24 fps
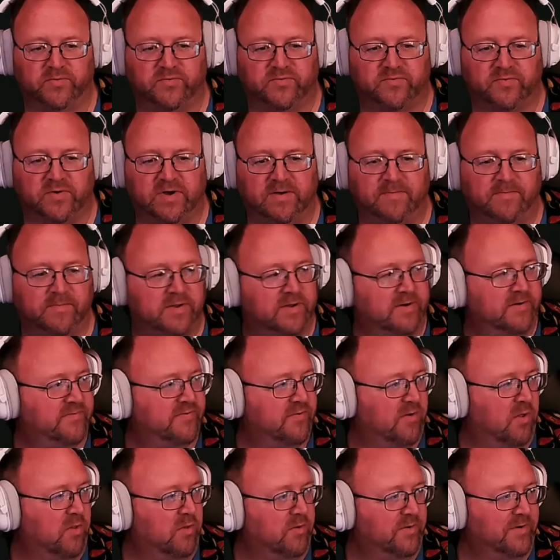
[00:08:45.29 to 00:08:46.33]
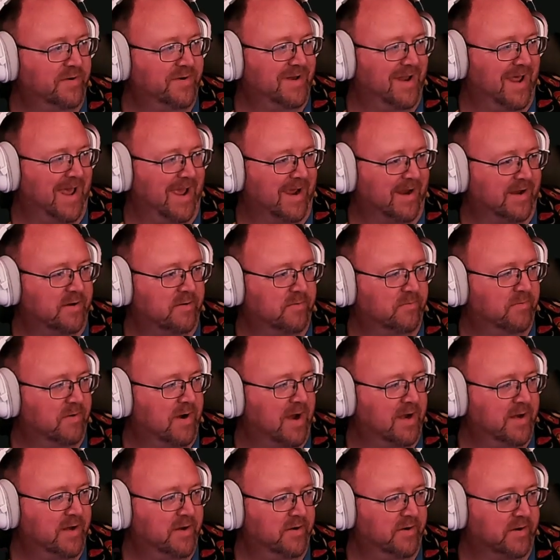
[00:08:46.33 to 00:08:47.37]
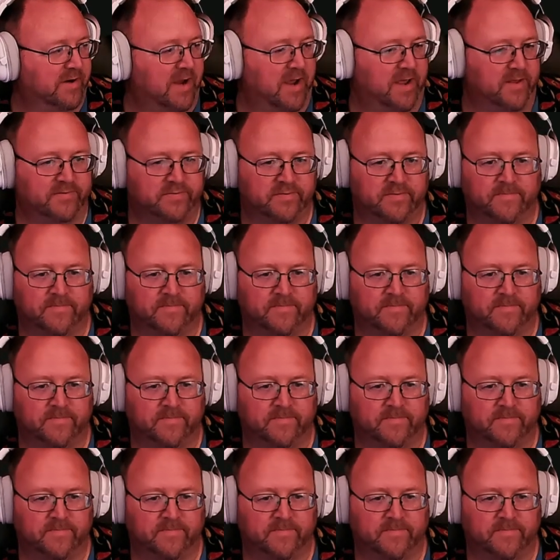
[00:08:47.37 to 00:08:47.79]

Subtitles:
Stream Controller Deck. Right here, guys.